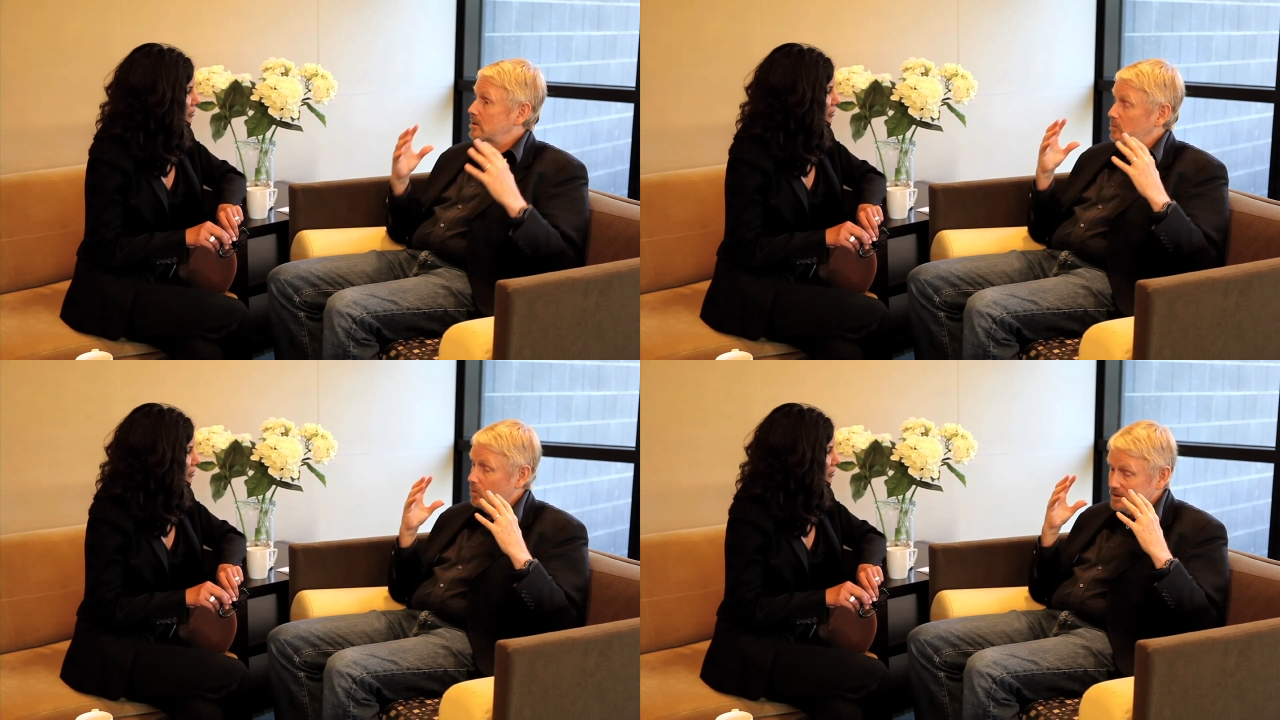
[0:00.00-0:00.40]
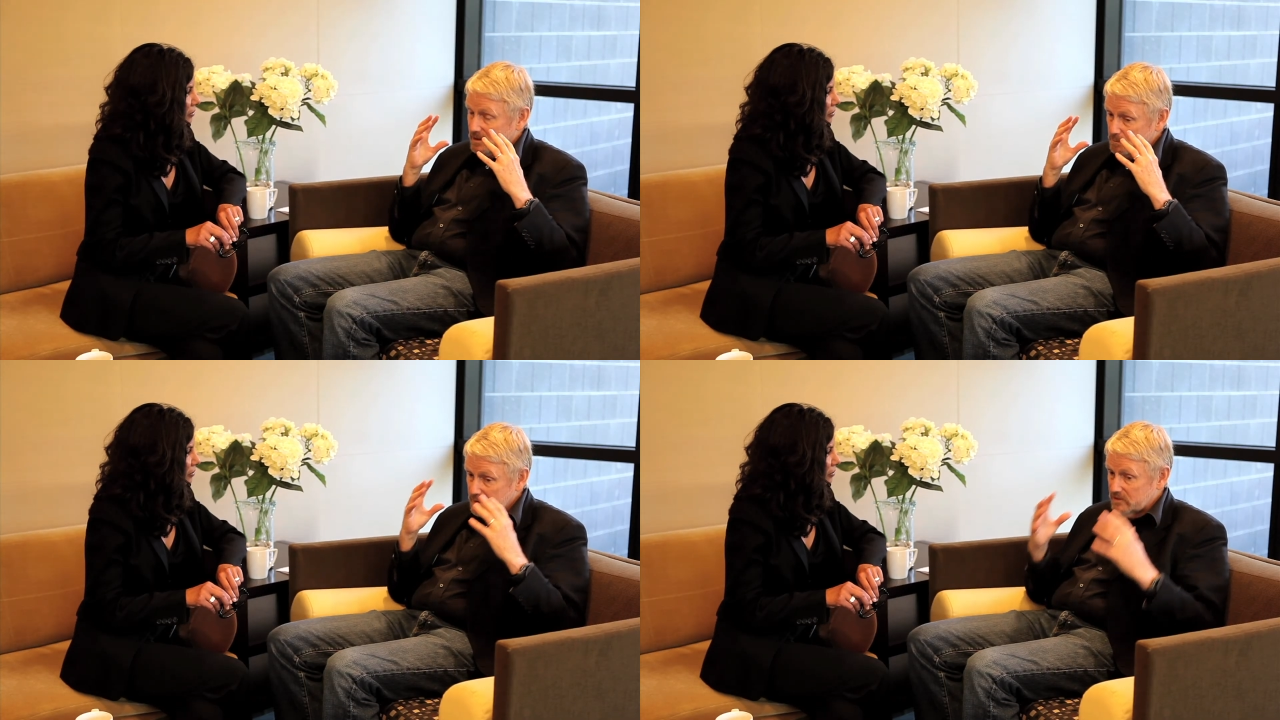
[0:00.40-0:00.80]
what the
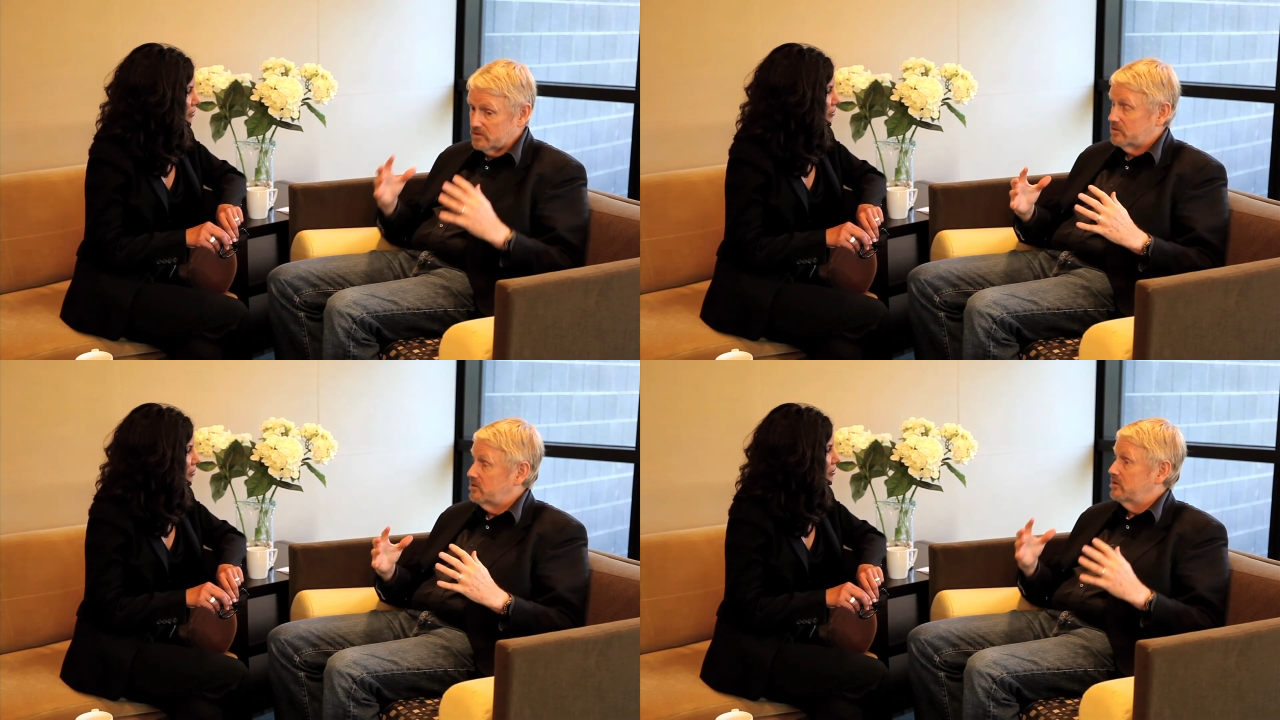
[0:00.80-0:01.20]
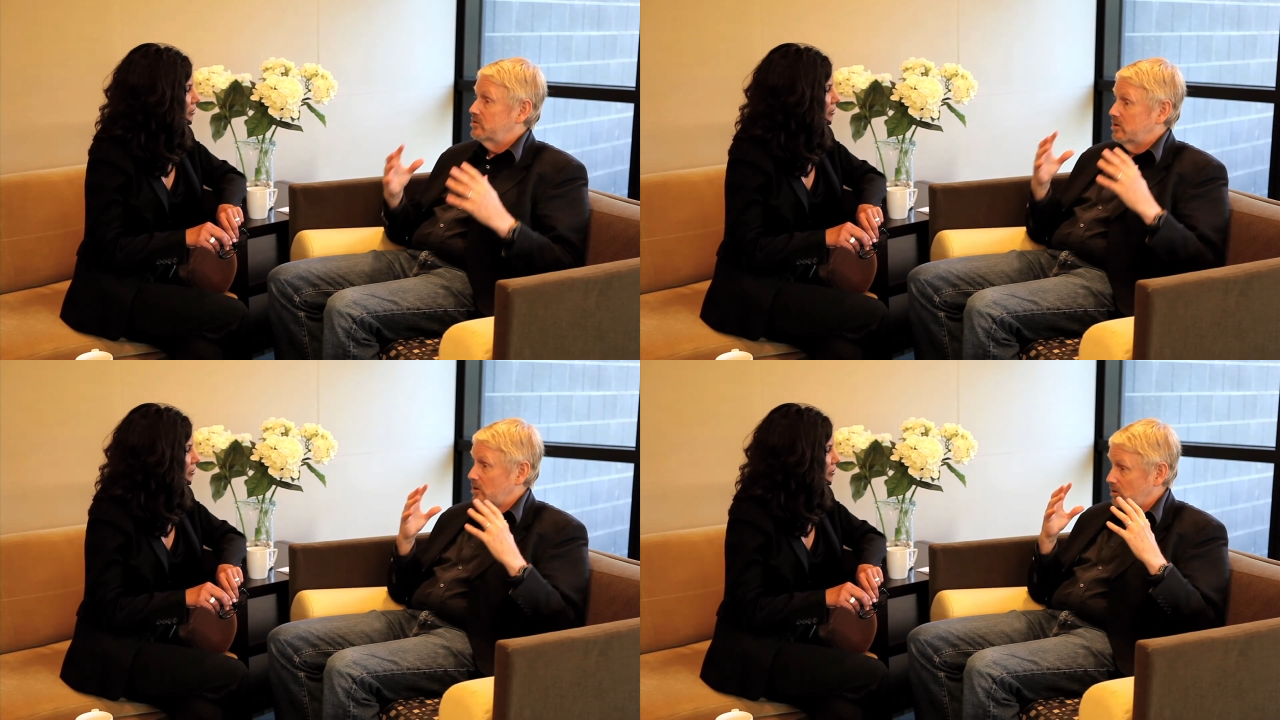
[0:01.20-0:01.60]
business is
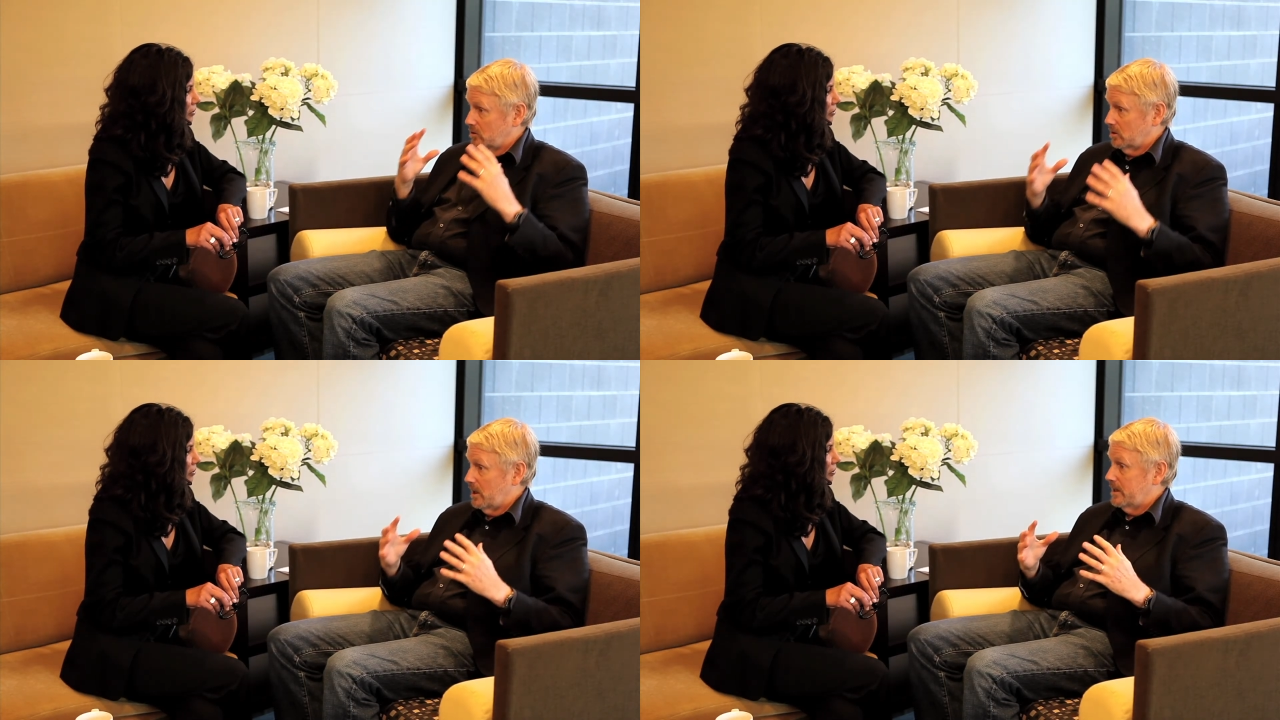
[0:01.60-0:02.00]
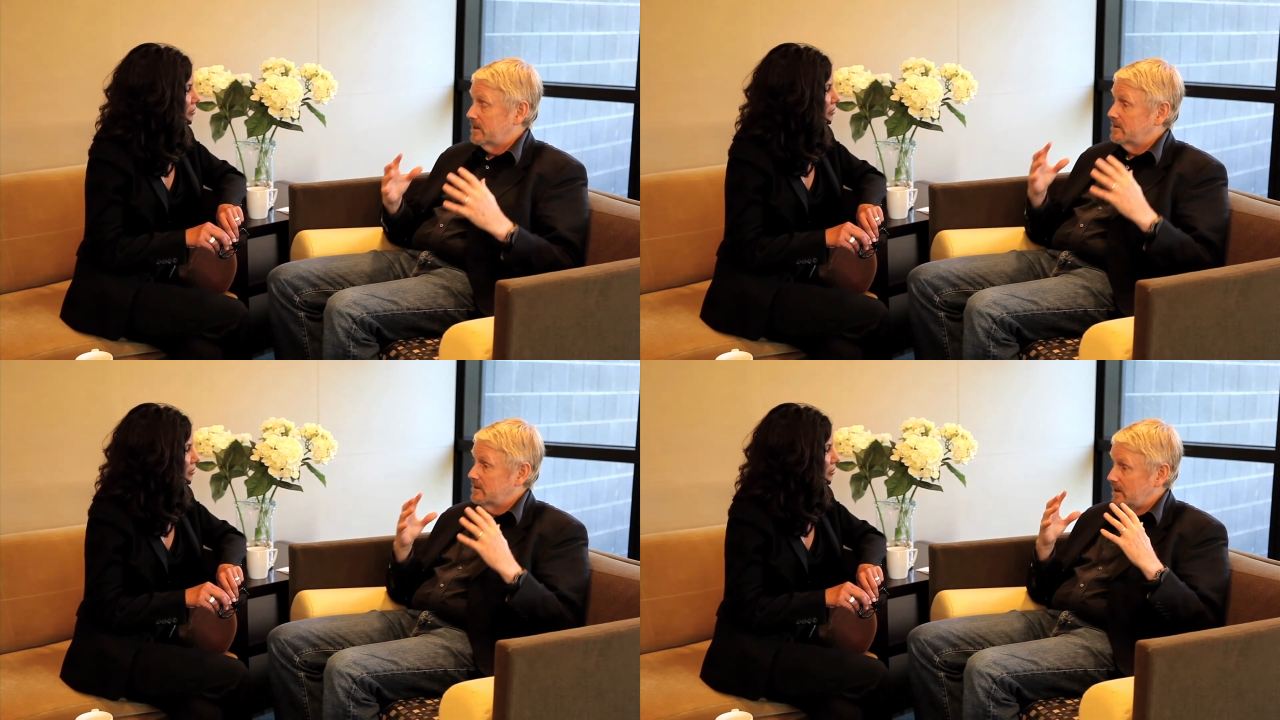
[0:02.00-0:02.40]
going to look like
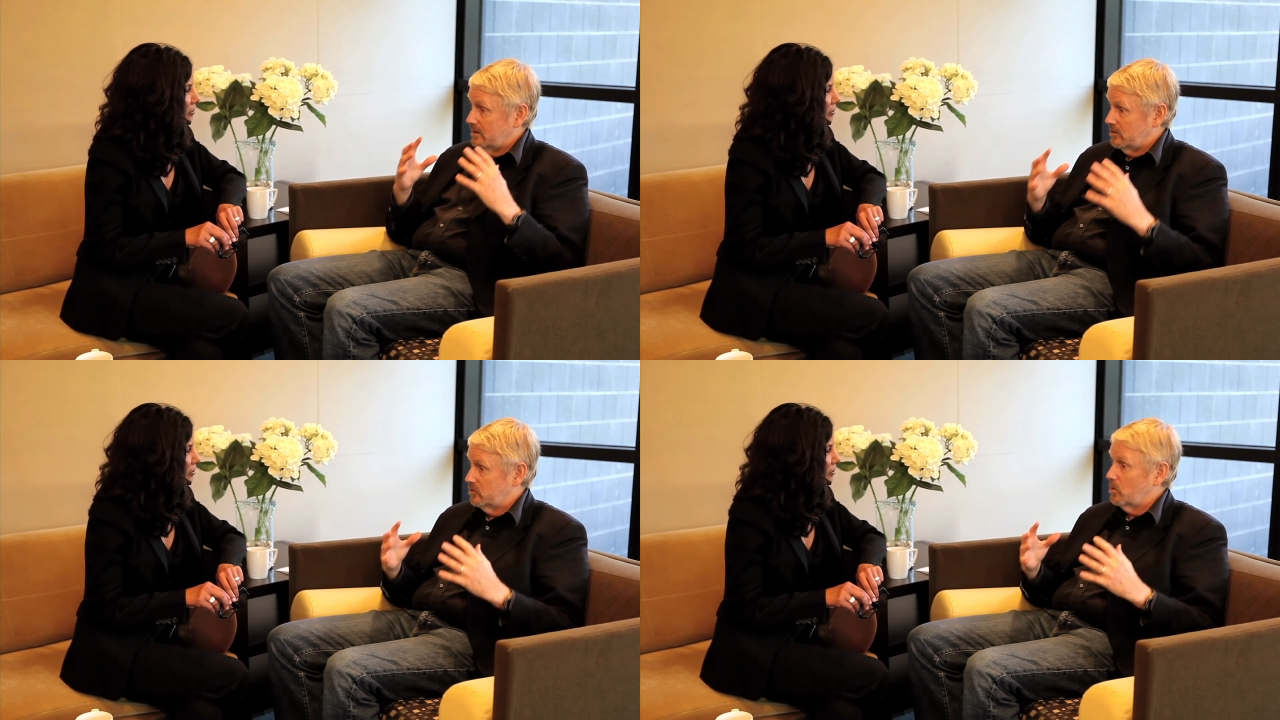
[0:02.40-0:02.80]
in 10 years,